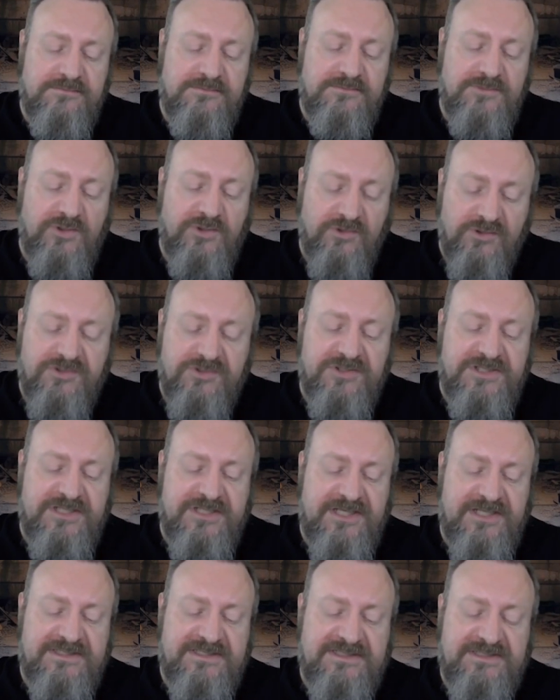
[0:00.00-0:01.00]
auto
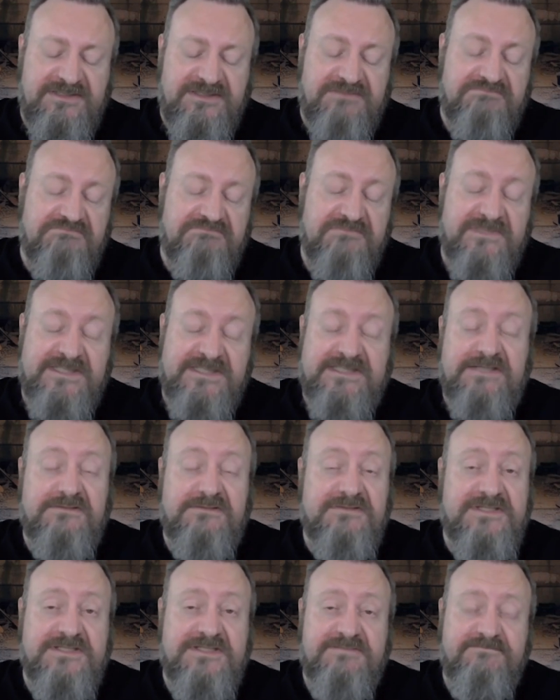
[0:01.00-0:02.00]
test
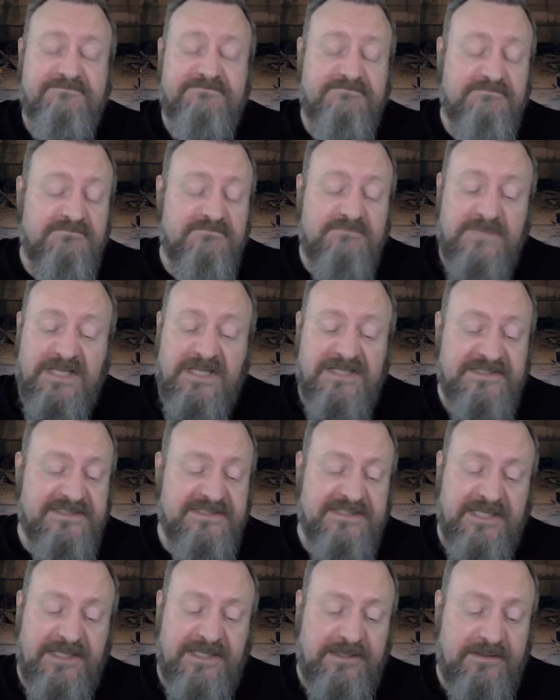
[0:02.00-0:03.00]
sounds
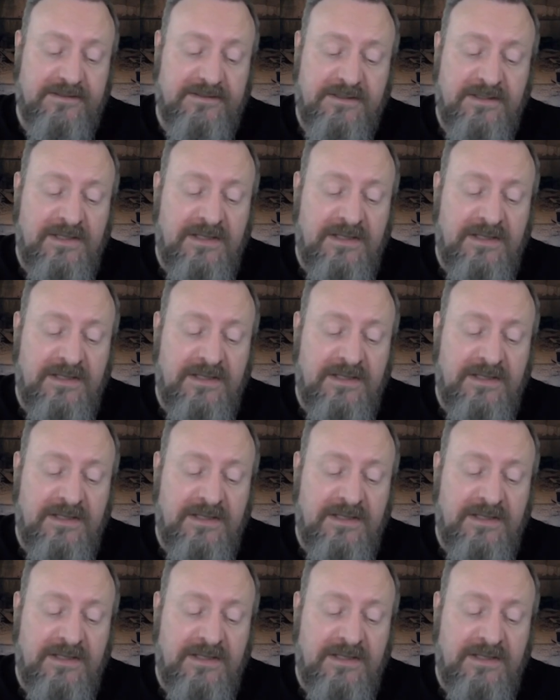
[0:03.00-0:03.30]
insane.